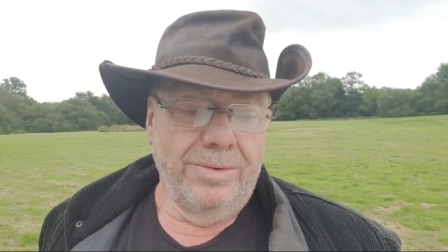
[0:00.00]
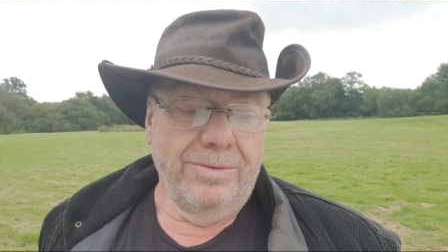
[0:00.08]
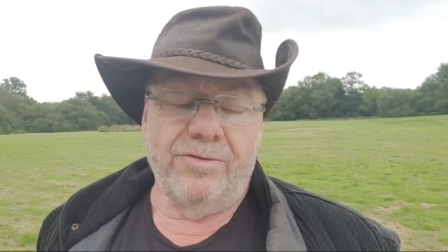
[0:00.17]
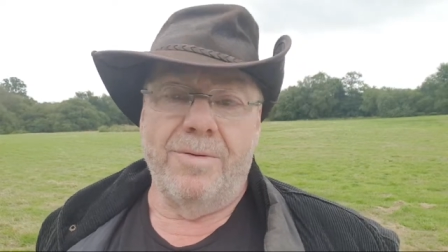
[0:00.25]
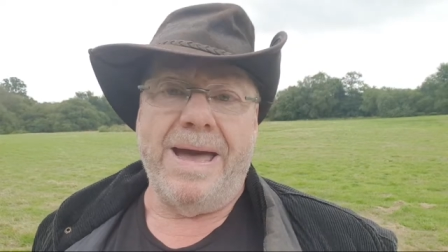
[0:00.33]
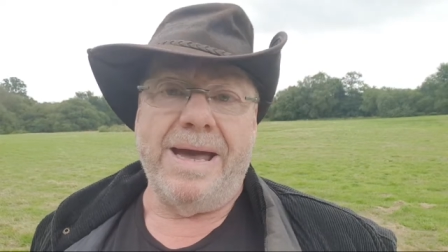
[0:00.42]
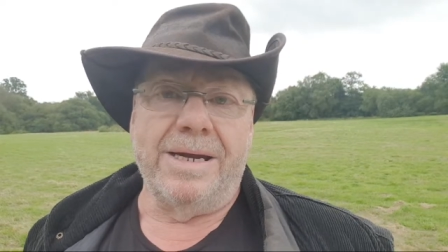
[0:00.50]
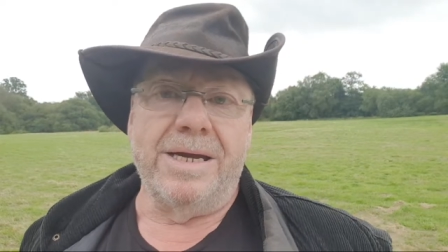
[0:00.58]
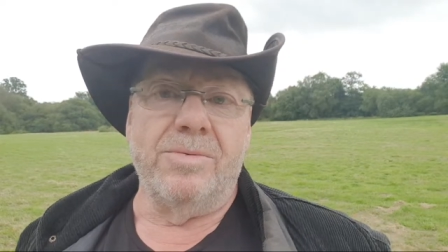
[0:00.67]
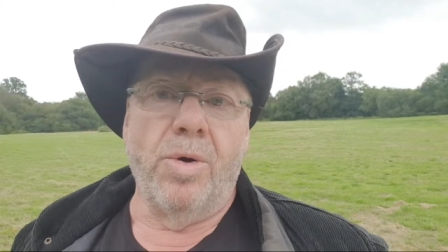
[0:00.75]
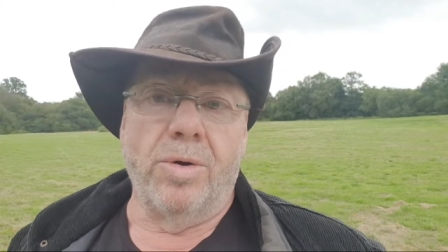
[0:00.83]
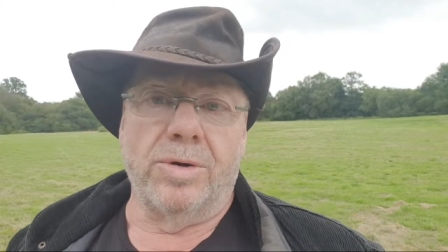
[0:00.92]
from
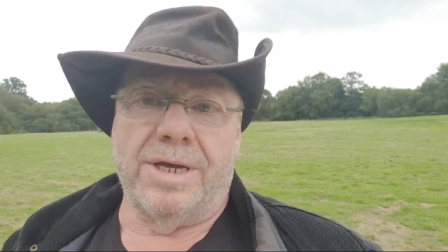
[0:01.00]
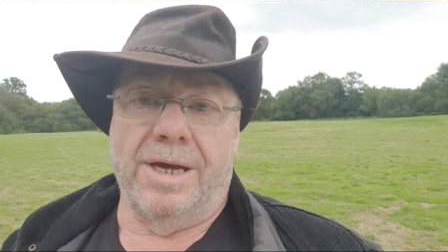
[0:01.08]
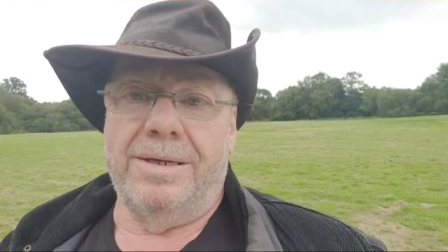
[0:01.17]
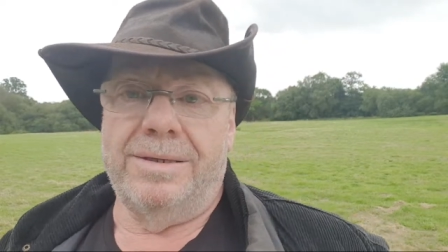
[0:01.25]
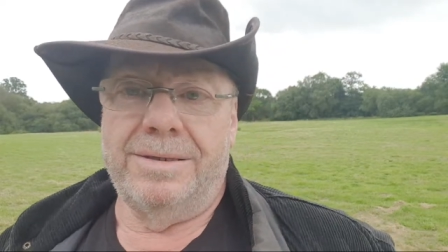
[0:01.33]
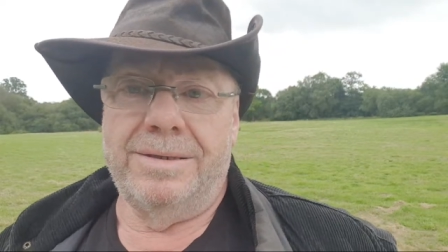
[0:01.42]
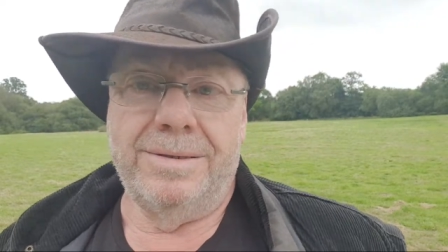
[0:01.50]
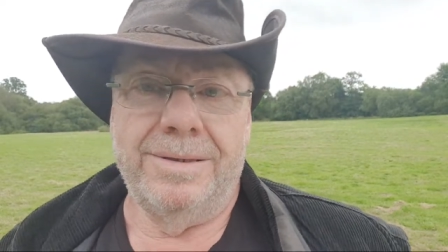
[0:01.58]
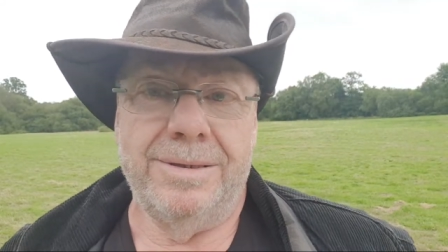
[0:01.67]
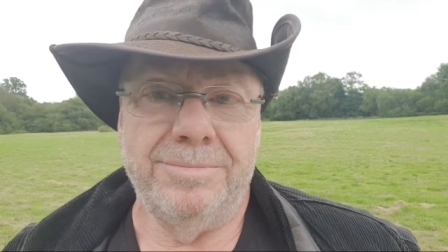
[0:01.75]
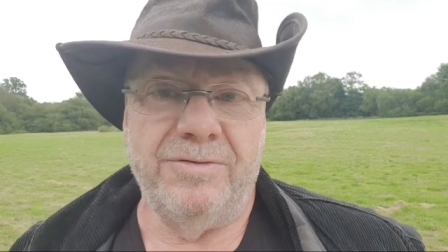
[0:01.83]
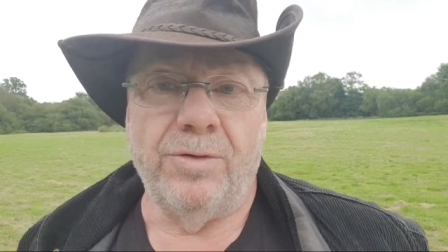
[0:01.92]
Anglian Water
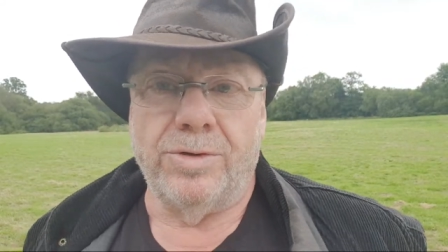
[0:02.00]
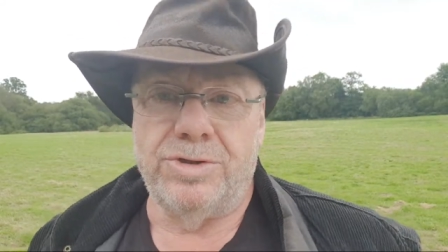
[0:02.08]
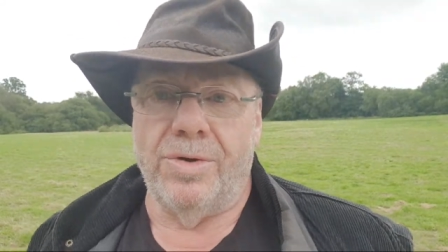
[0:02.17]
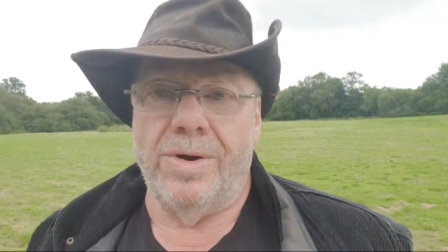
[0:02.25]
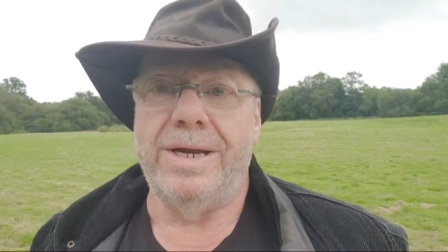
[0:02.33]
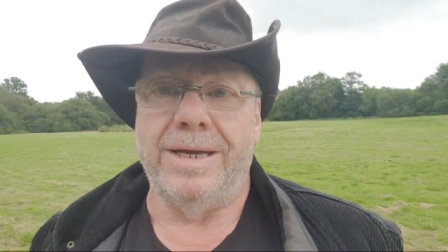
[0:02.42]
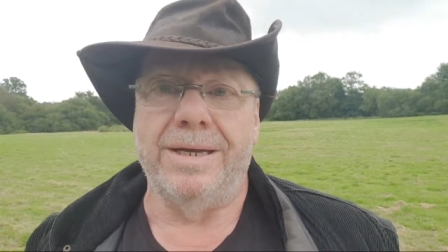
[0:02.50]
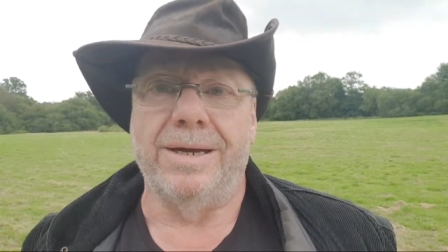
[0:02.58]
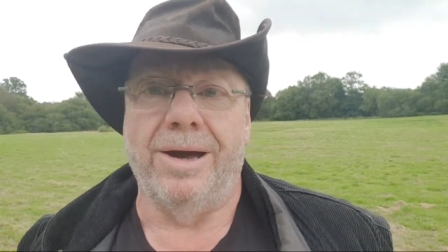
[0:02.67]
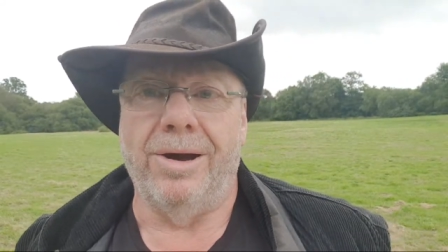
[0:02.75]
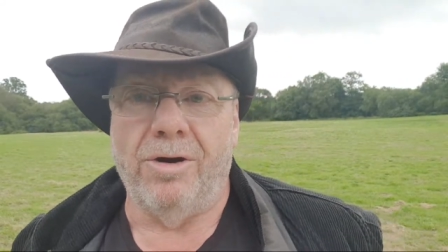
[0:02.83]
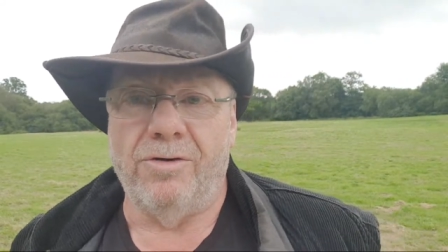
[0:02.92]
before joining
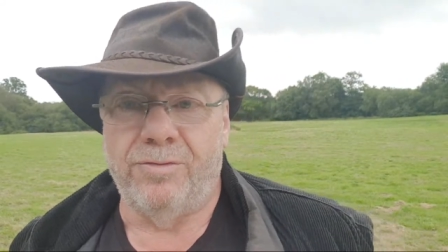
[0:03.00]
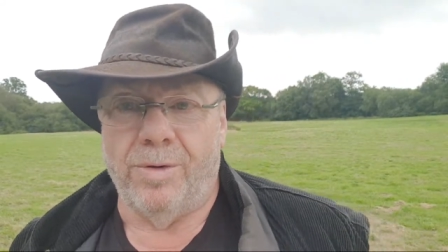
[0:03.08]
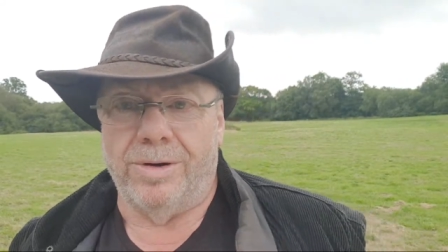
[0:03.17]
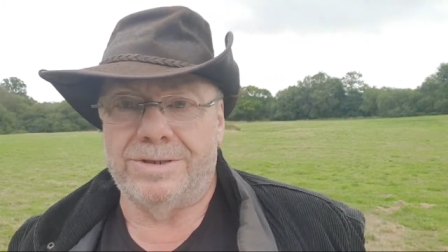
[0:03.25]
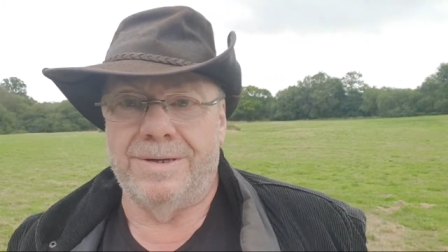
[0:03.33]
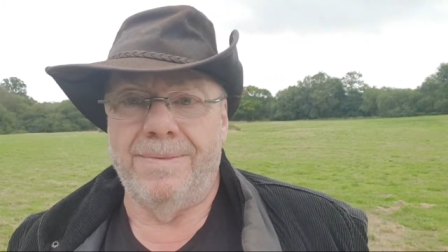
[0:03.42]
Ofwat